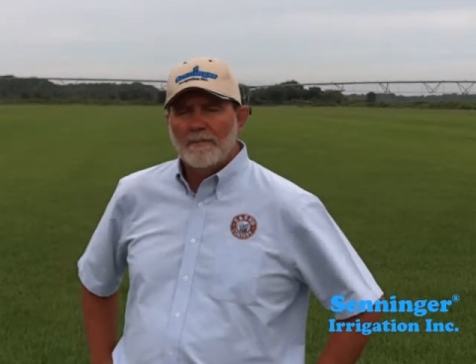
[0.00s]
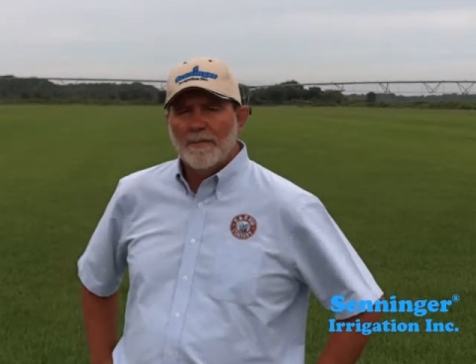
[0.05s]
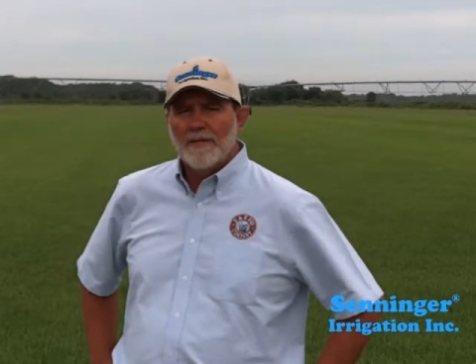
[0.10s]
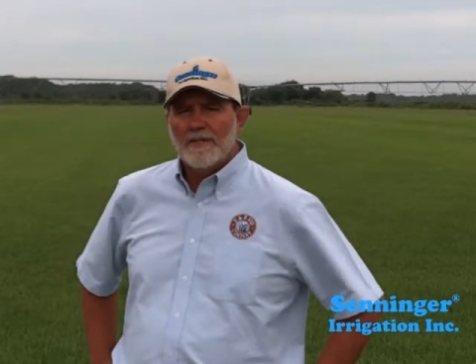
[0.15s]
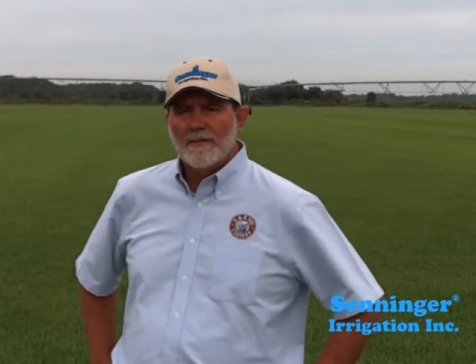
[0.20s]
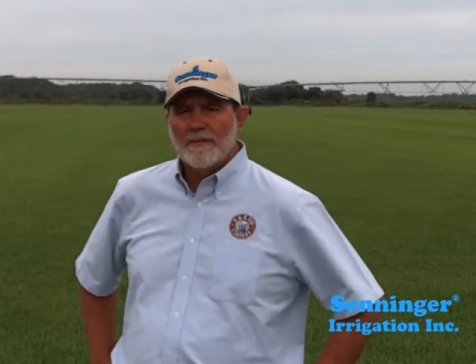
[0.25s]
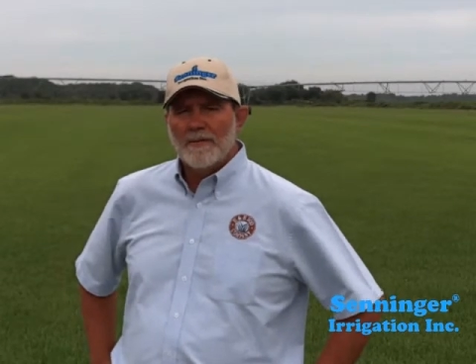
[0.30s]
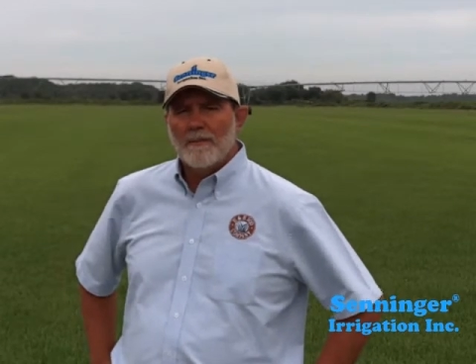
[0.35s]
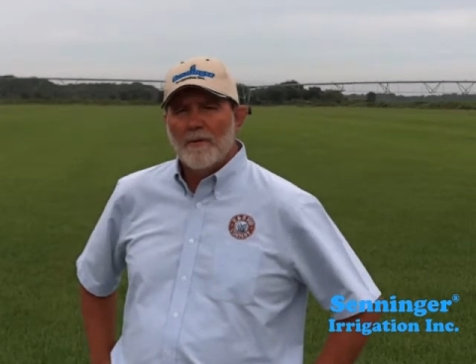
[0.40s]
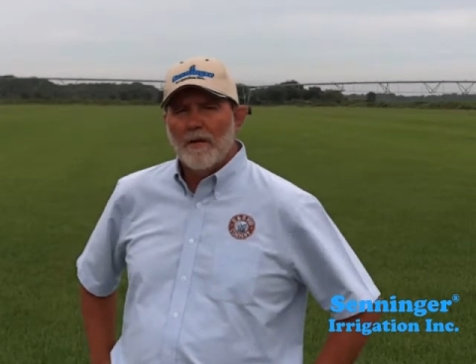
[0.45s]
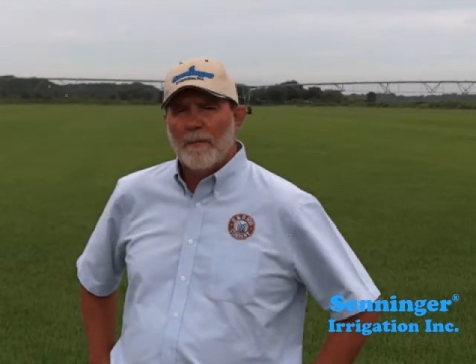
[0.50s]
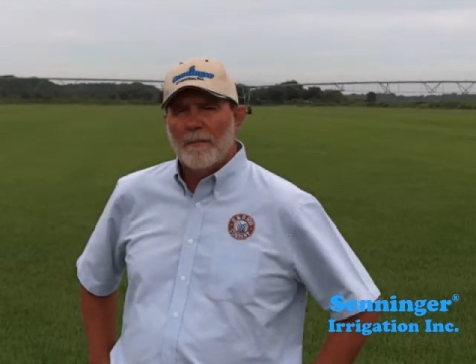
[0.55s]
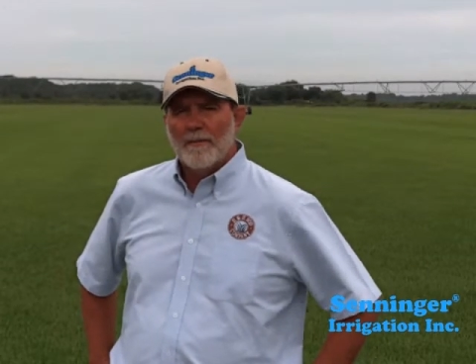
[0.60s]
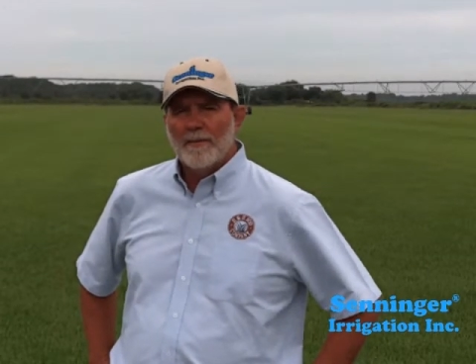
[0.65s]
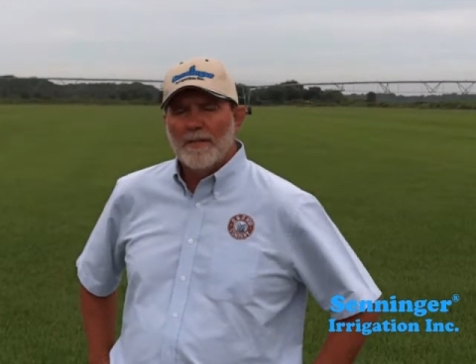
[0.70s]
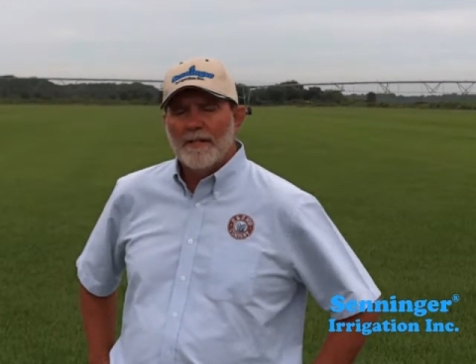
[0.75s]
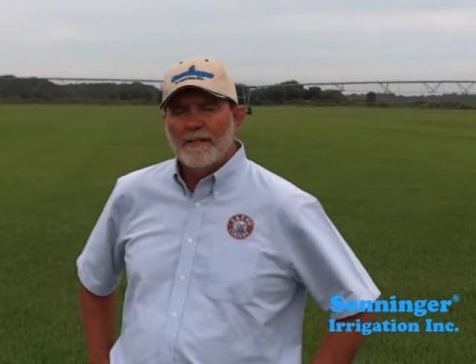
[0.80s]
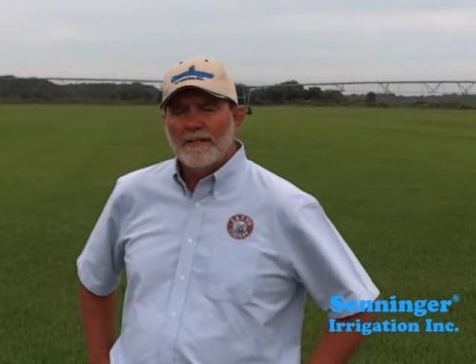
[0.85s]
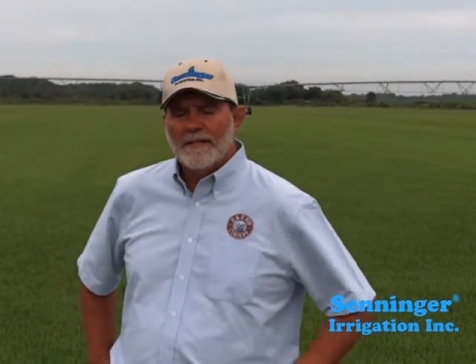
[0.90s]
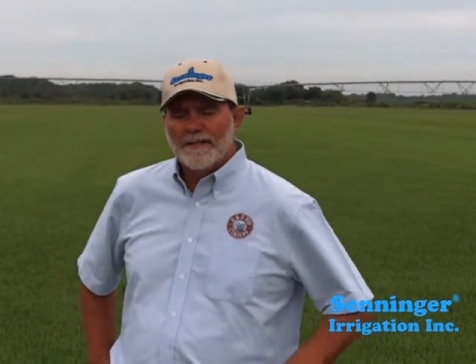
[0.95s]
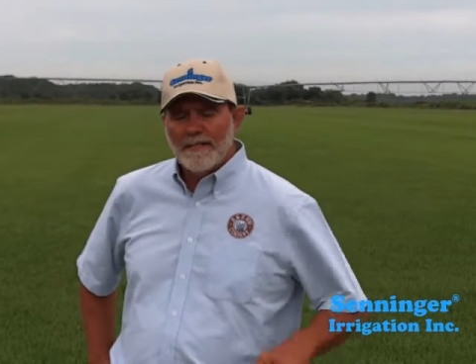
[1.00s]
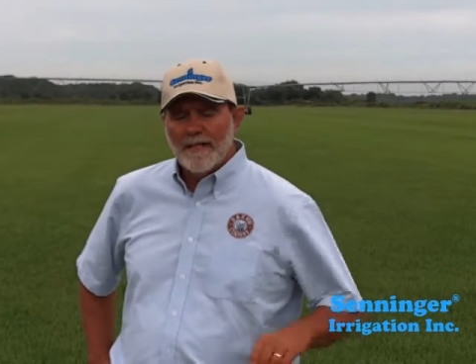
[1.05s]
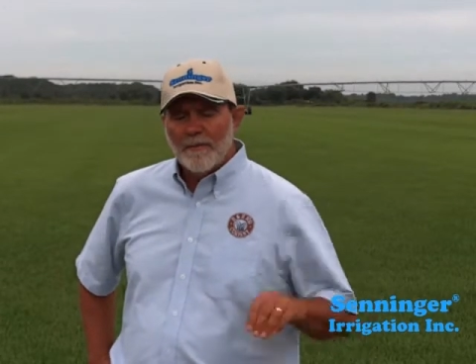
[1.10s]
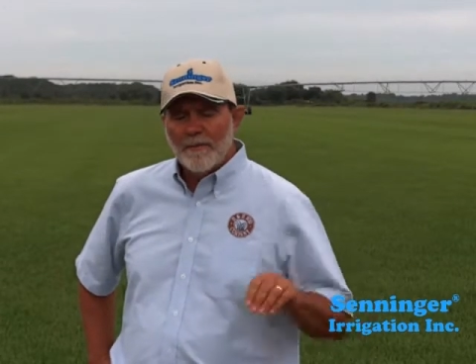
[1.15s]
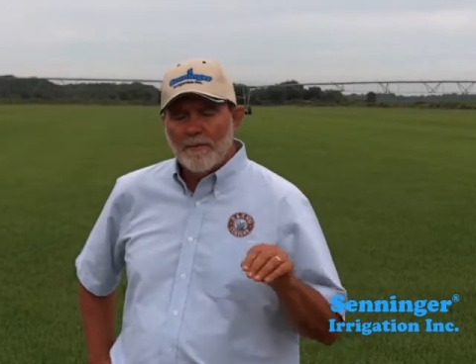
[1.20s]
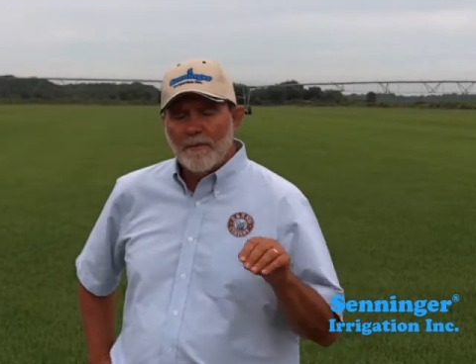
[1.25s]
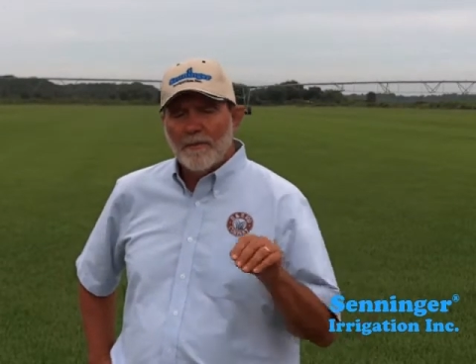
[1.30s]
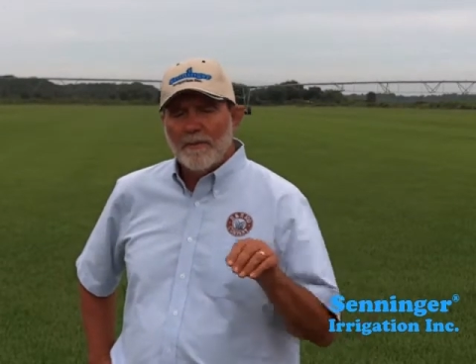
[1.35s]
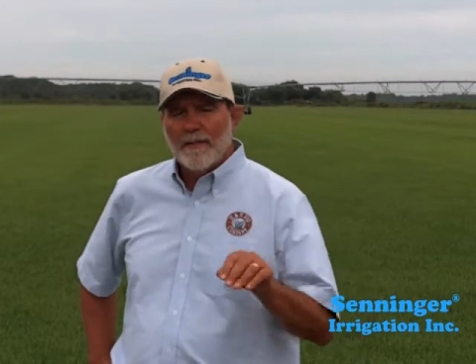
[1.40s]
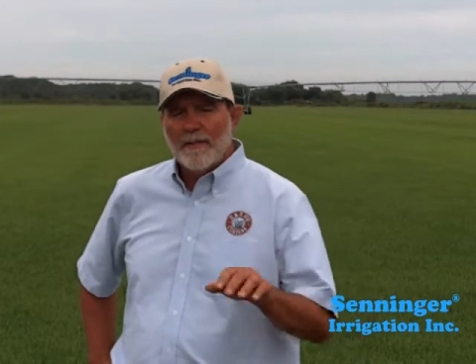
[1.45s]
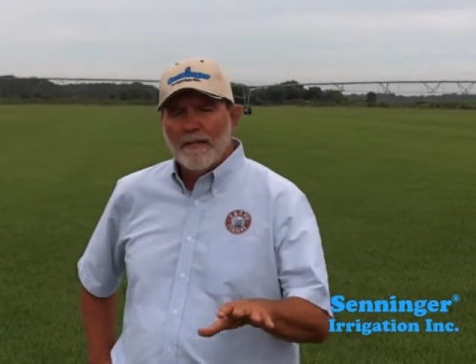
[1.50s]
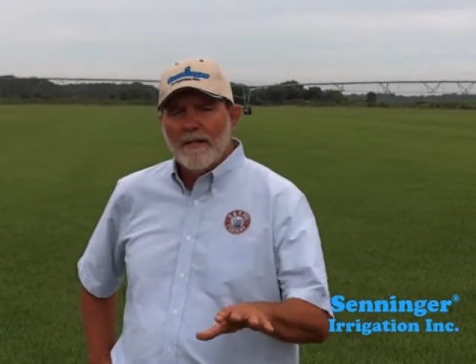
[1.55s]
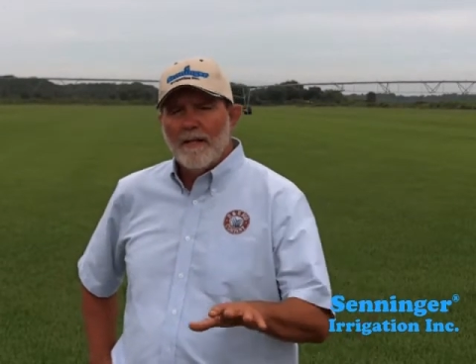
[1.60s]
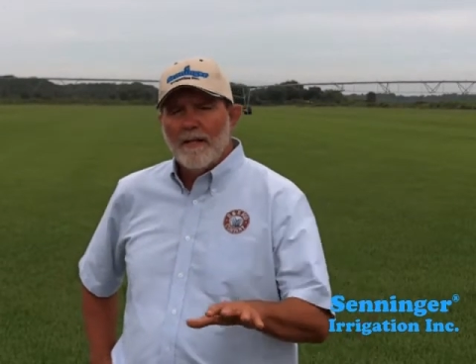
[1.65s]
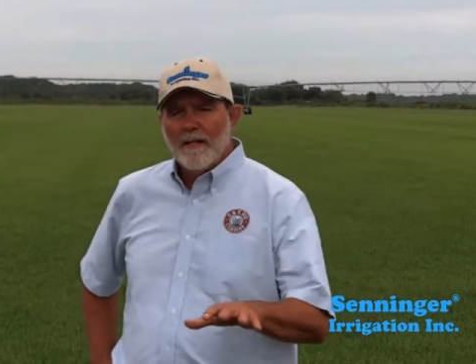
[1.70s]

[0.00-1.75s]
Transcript: especially the wobbler head, because that water,